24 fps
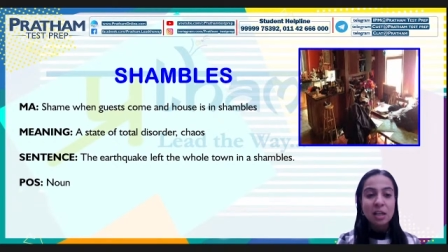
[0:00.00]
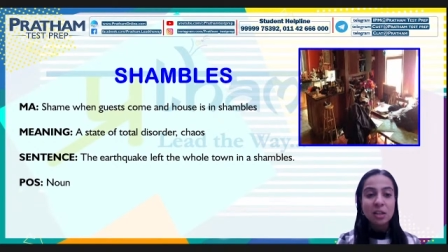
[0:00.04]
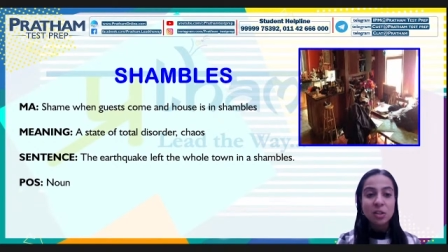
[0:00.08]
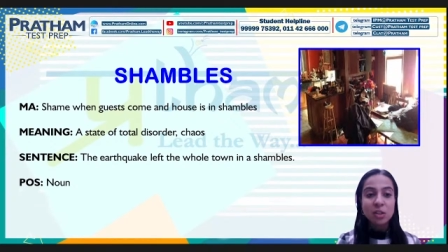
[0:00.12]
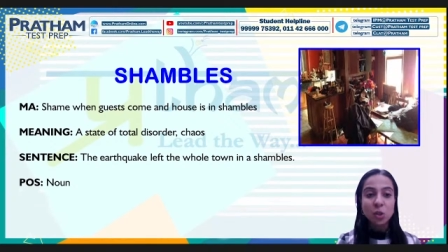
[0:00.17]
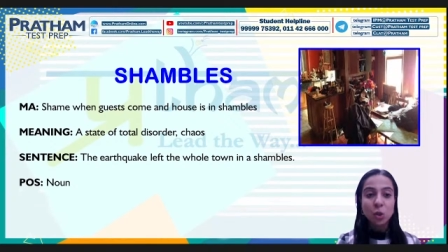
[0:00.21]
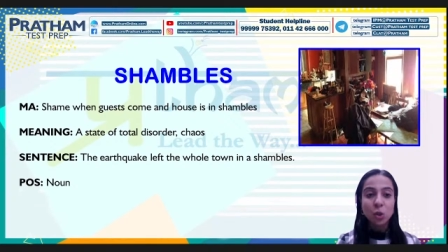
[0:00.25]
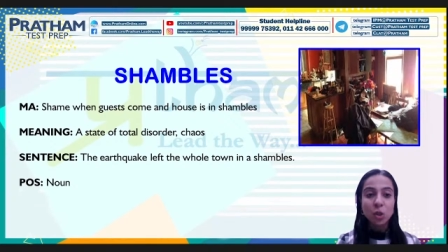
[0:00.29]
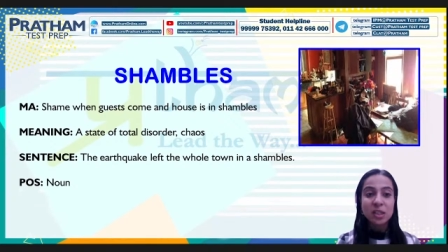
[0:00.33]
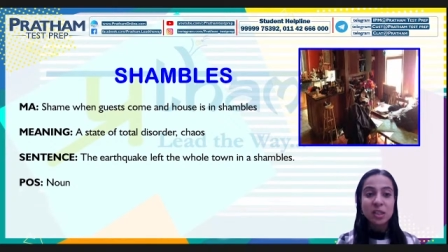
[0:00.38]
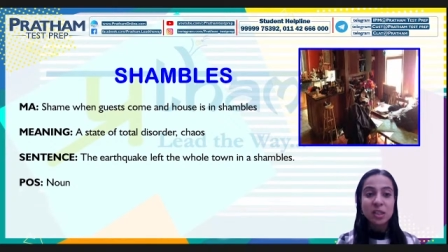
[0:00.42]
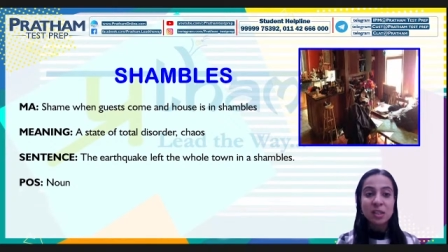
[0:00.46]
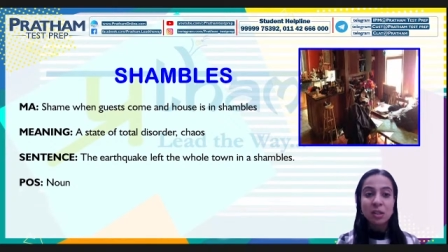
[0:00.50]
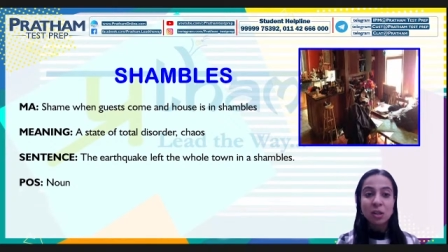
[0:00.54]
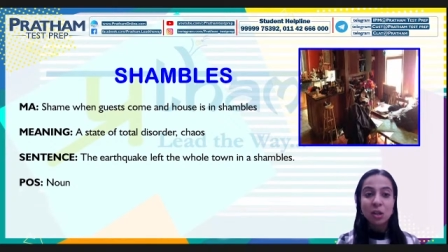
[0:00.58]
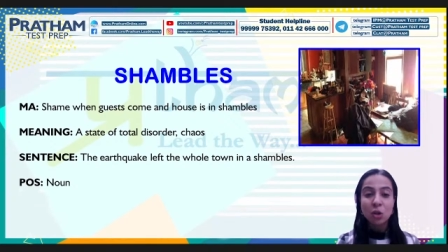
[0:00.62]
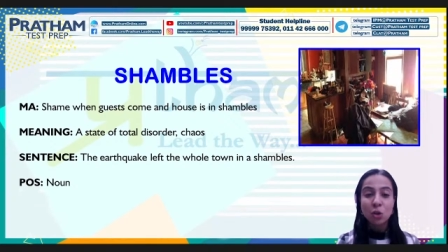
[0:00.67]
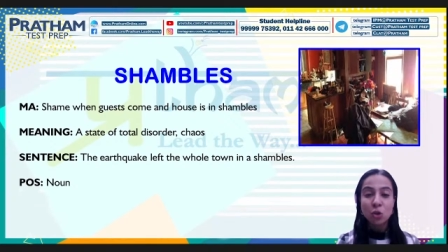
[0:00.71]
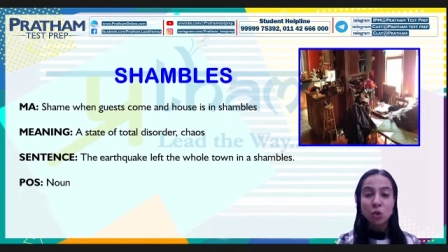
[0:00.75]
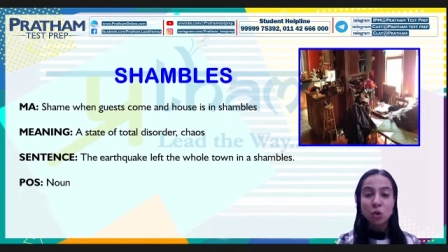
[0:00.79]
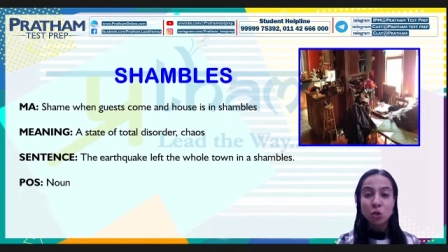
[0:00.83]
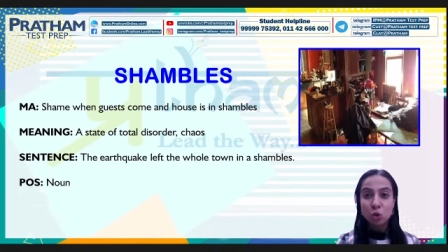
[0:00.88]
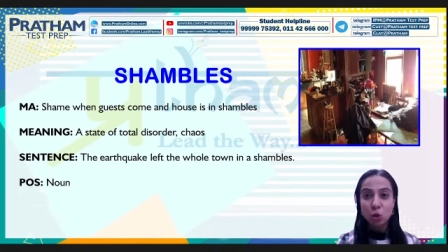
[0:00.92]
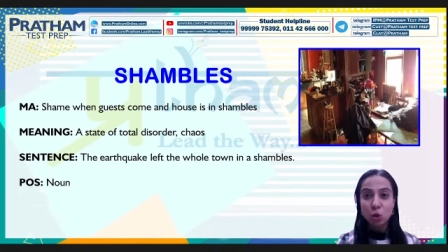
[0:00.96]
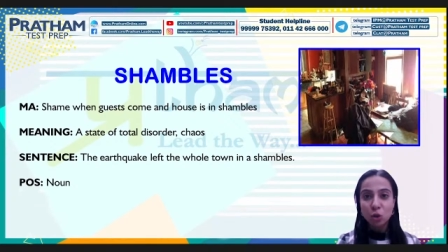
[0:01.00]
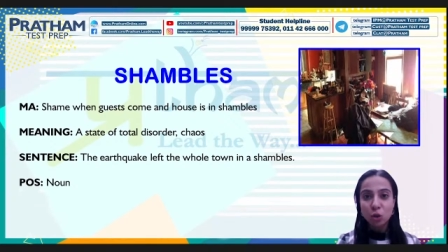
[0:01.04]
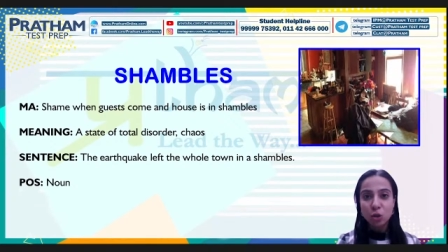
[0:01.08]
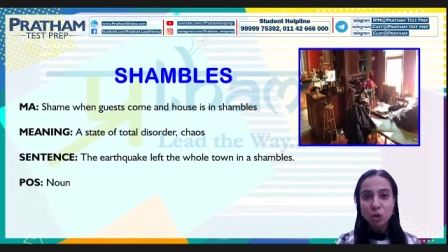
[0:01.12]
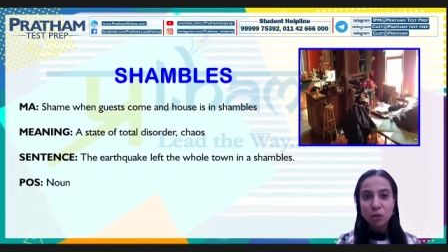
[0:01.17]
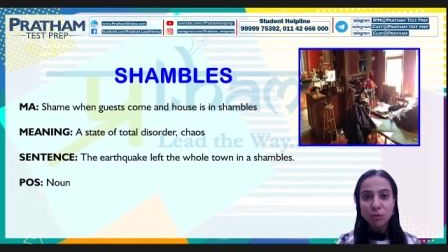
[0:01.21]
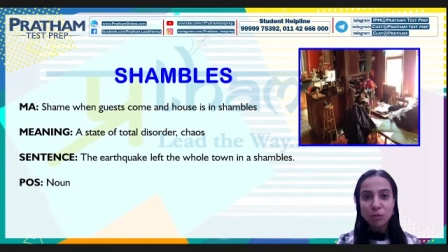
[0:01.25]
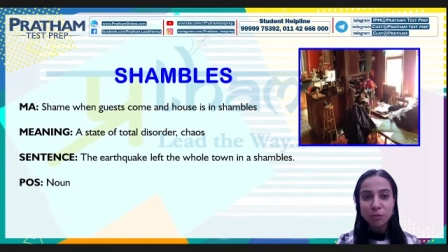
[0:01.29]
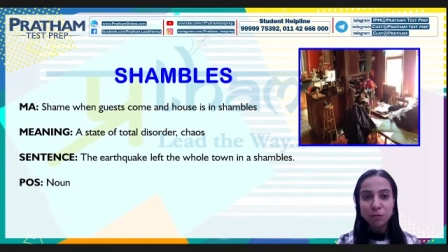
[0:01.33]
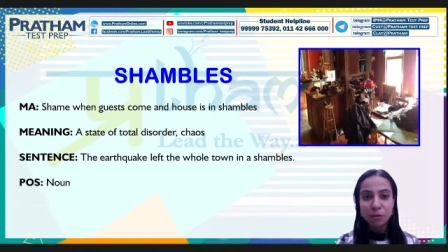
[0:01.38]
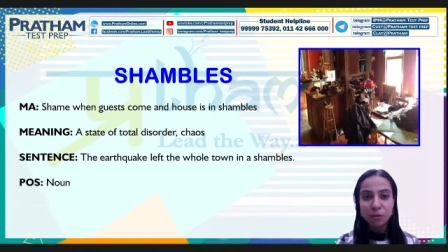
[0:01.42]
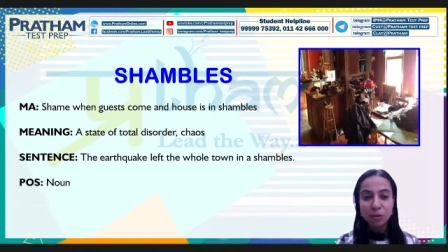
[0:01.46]
So it's sort
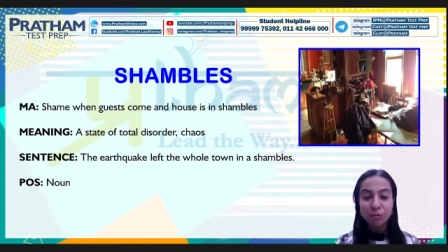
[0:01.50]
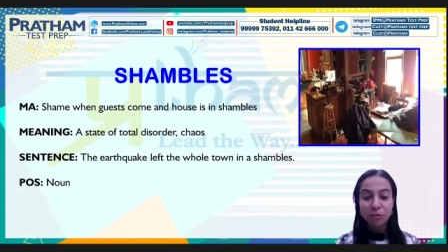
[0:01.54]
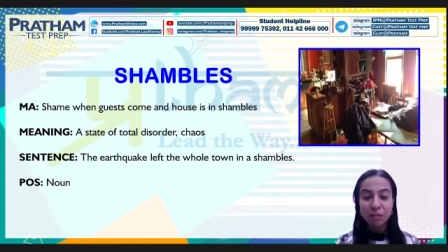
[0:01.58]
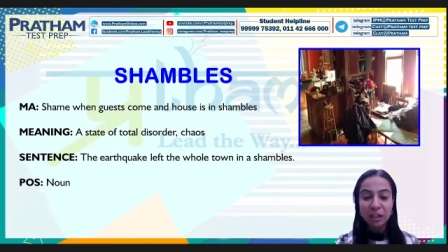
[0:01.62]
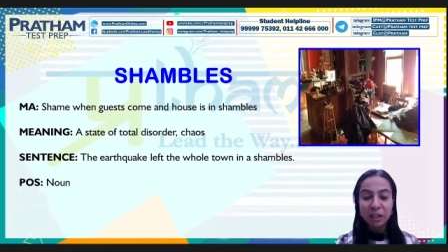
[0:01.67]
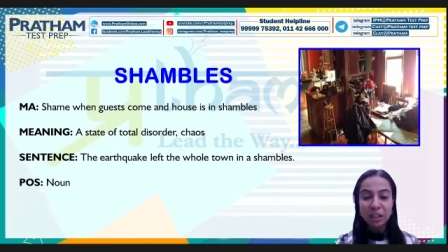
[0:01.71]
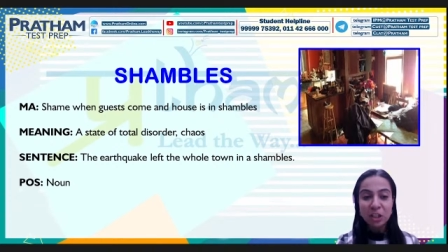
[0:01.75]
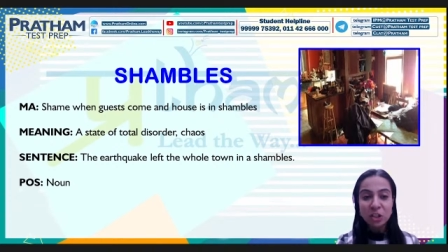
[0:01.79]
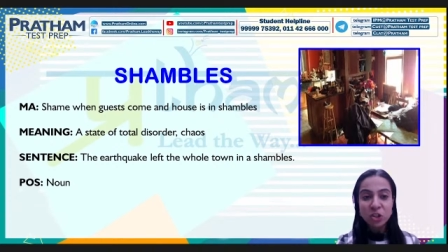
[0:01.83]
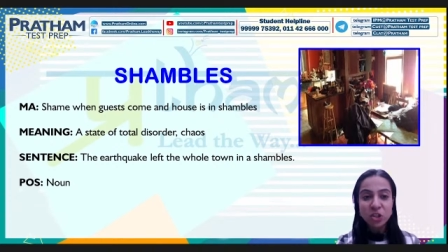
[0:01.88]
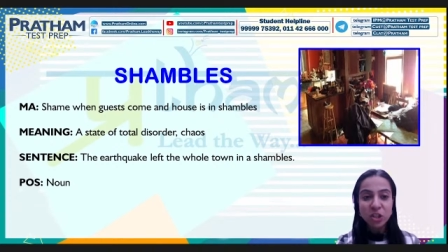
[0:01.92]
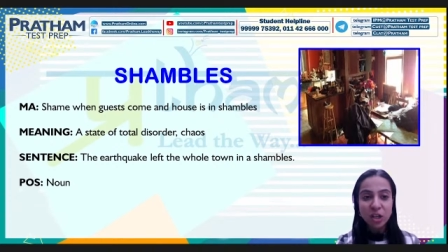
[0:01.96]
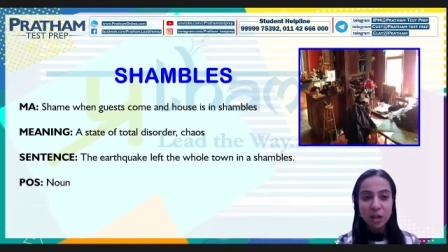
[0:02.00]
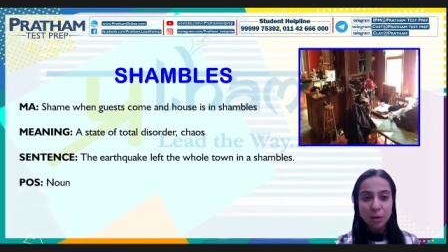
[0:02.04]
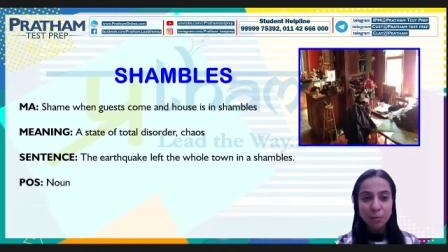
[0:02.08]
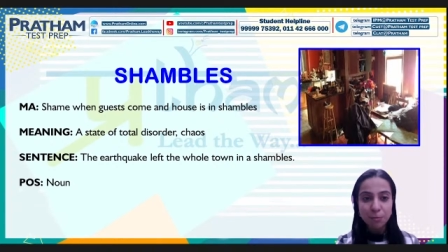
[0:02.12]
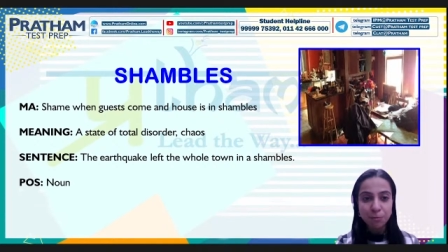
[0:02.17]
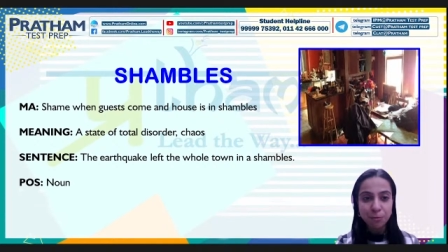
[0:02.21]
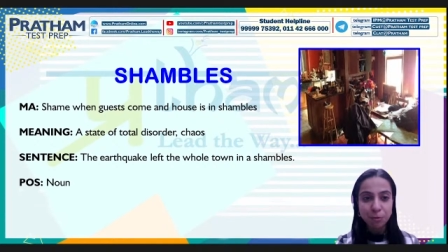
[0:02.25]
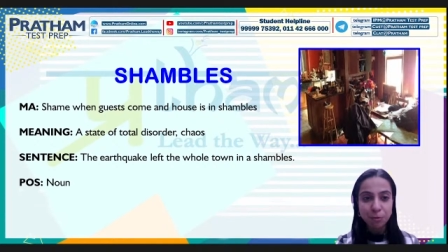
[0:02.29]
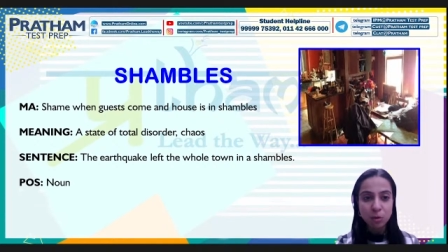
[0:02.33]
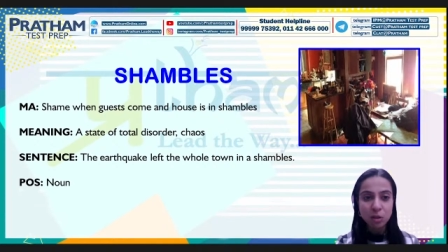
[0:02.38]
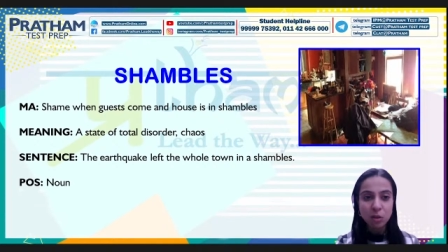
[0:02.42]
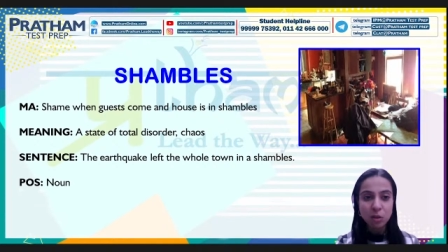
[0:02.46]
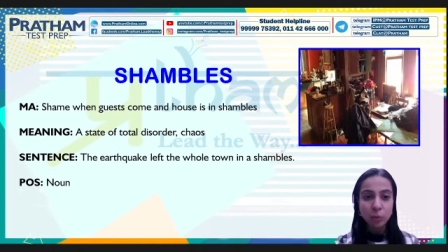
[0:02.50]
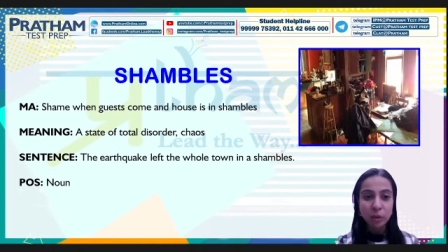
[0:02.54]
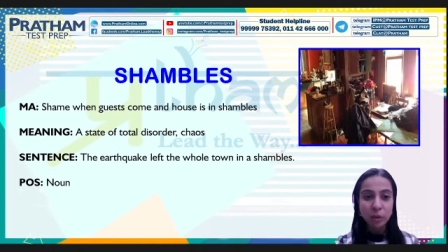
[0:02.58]
of very shameful